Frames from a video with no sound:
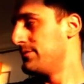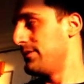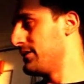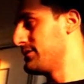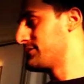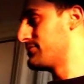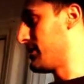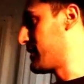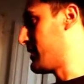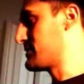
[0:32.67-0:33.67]
I just
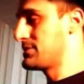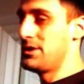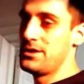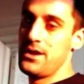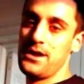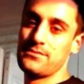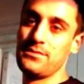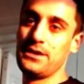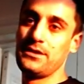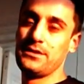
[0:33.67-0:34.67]
went outside, had
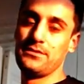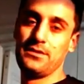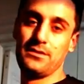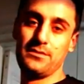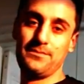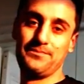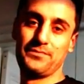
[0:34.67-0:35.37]
my, uh,